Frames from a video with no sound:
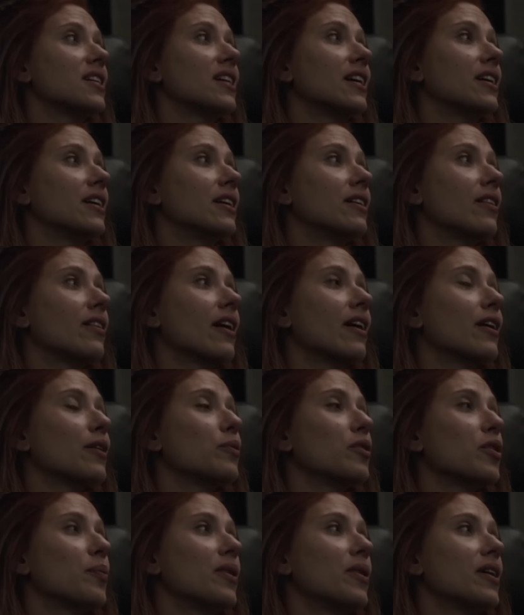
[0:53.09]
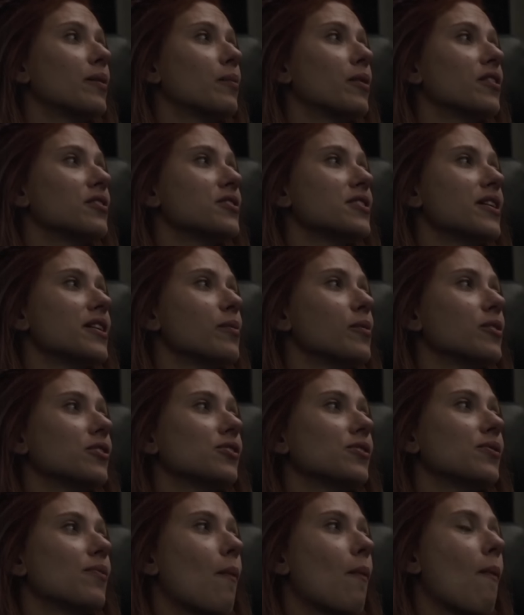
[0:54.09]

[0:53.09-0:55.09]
to hit you in the head with a peanut butter sandwich.